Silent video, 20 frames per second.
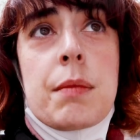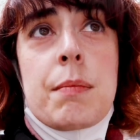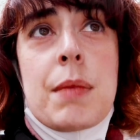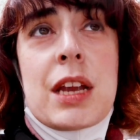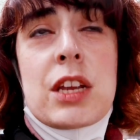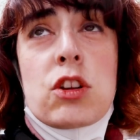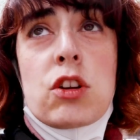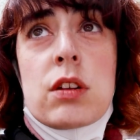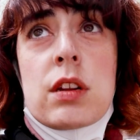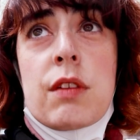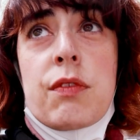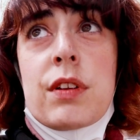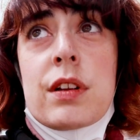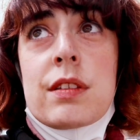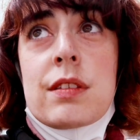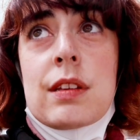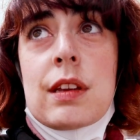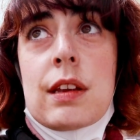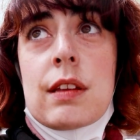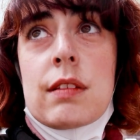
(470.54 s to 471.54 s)
A major
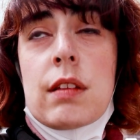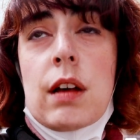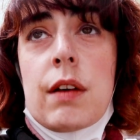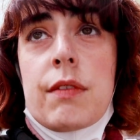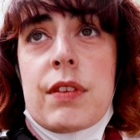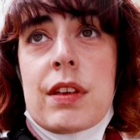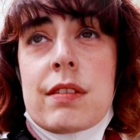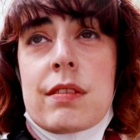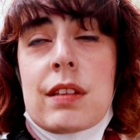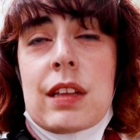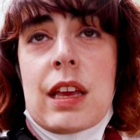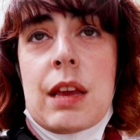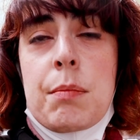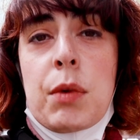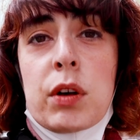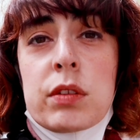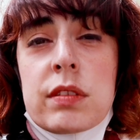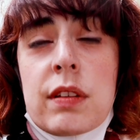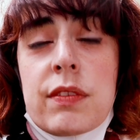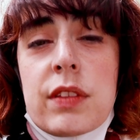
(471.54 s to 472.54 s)
difference is obviously
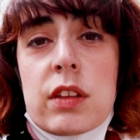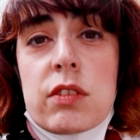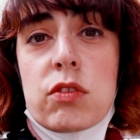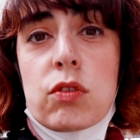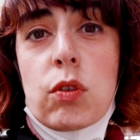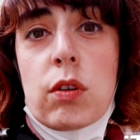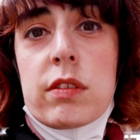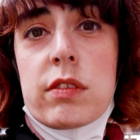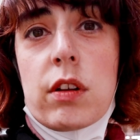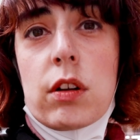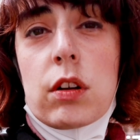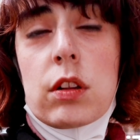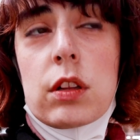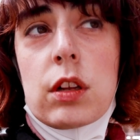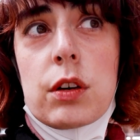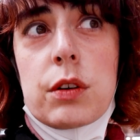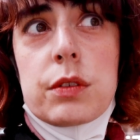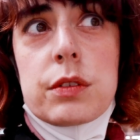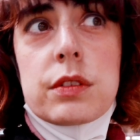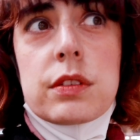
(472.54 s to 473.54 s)
most of the stores are
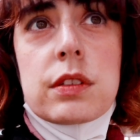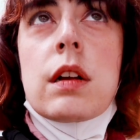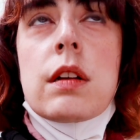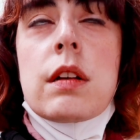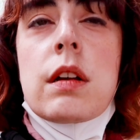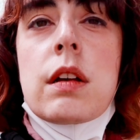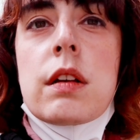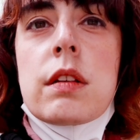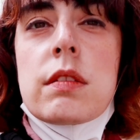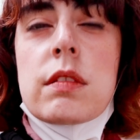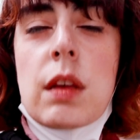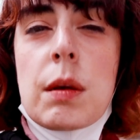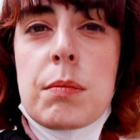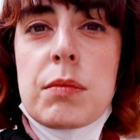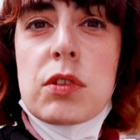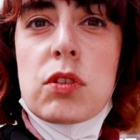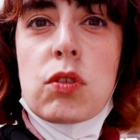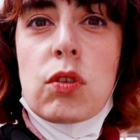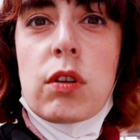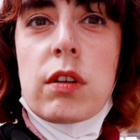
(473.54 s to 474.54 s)
closed. Some
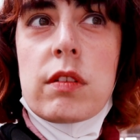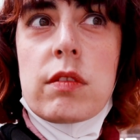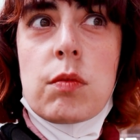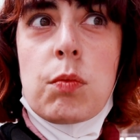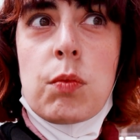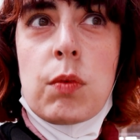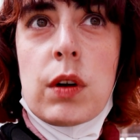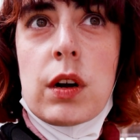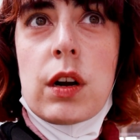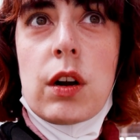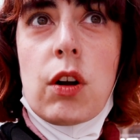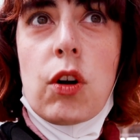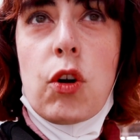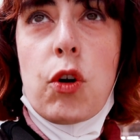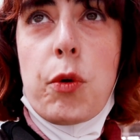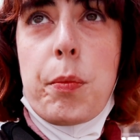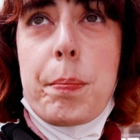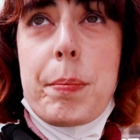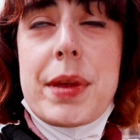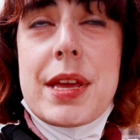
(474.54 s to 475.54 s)
stores were
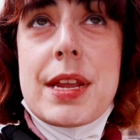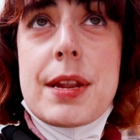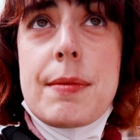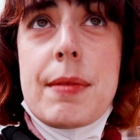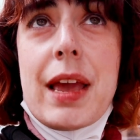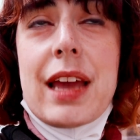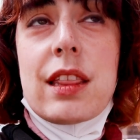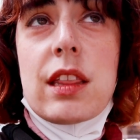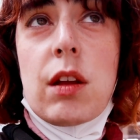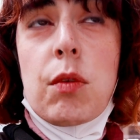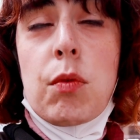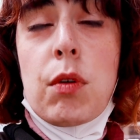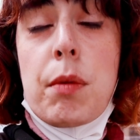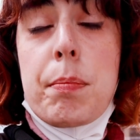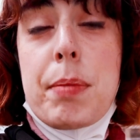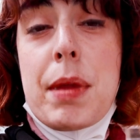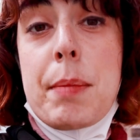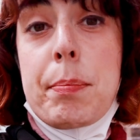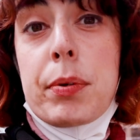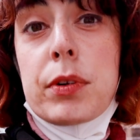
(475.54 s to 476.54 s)
open and there were
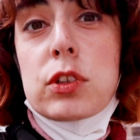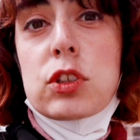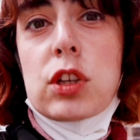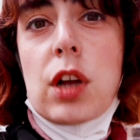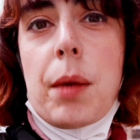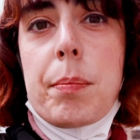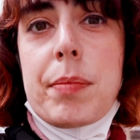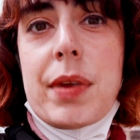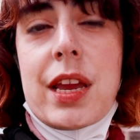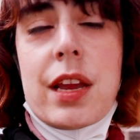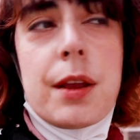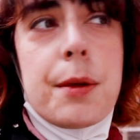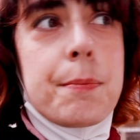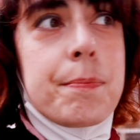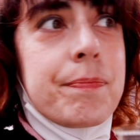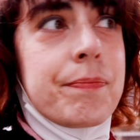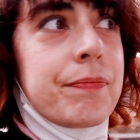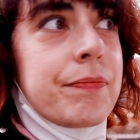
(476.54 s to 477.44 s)
people shopping.